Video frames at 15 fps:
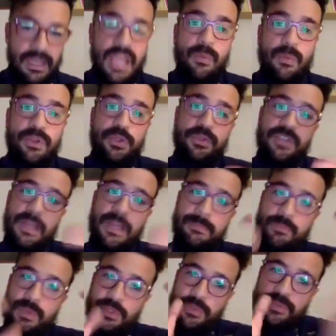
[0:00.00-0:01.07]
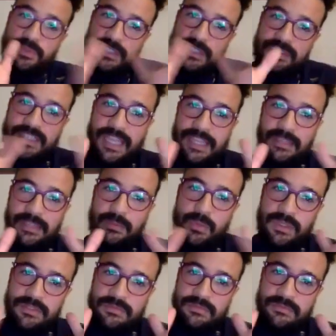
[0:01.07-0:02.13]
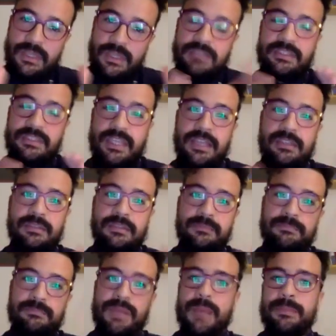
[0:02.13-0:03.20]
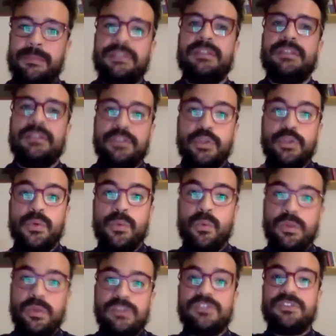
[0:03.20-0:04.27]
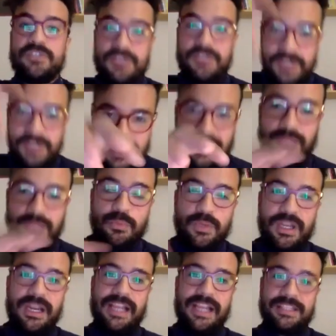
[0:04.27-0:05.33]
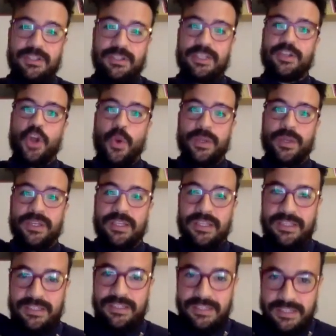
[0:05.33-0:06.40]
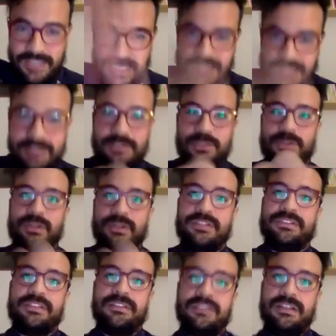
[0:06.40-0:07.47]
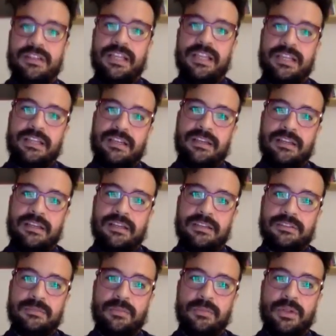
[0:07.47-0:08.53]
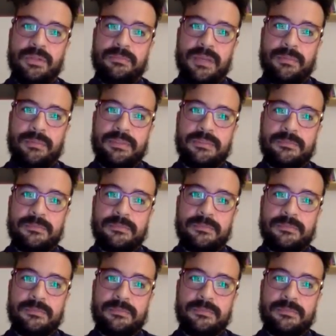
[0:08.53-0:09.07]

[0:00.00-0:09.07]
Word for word: when you Almost. see a, when you see a scale one a scale puppet you will see that we are actually going into a like a small puppet